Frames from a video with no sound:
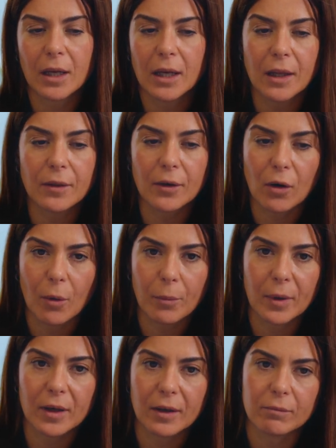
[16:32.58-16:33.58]
in the
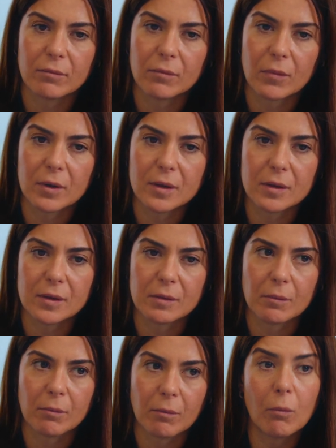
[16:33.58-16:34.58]
company,
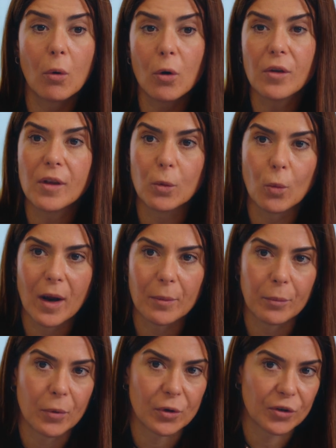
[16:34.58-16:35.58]
more than
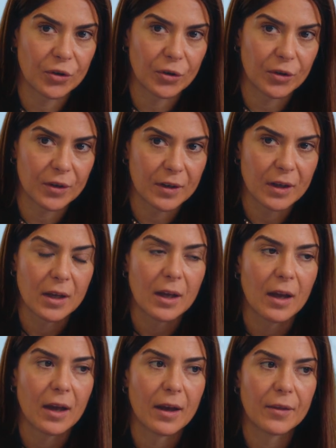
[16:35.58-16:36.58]
one person
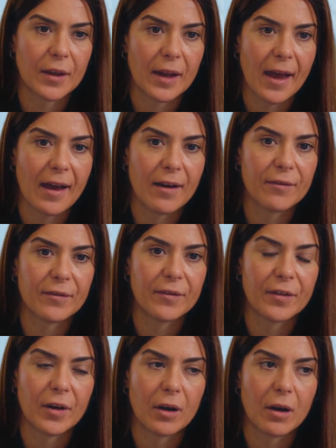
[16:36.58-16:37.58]
that
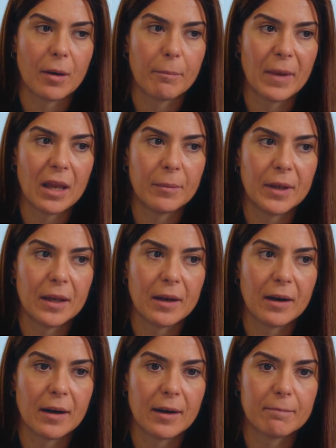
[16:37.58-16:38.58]
have
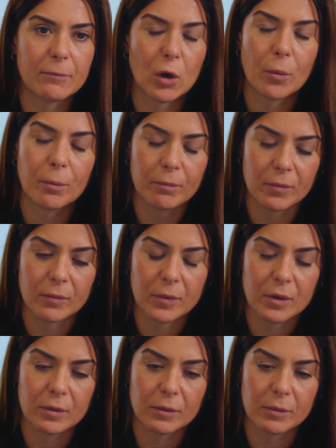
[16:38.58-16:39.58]
maybe
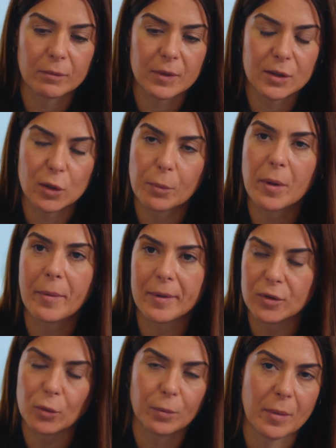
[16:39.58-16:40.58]

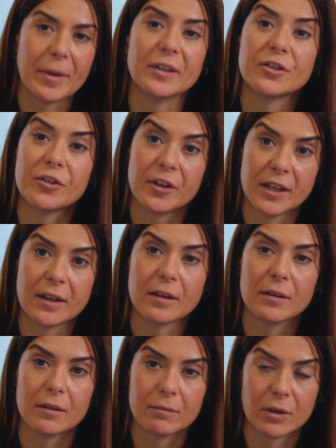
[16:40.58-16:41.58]
supplementary
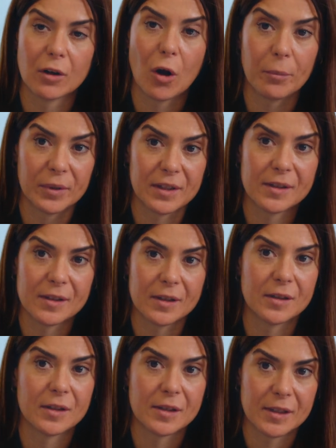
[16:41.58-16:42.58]

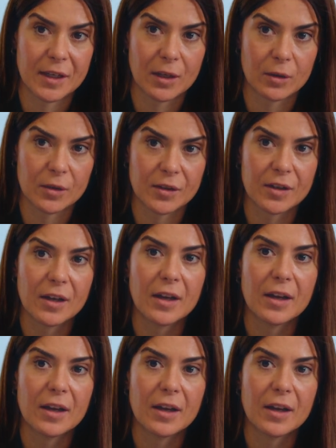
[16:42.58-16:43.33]
competencies and skills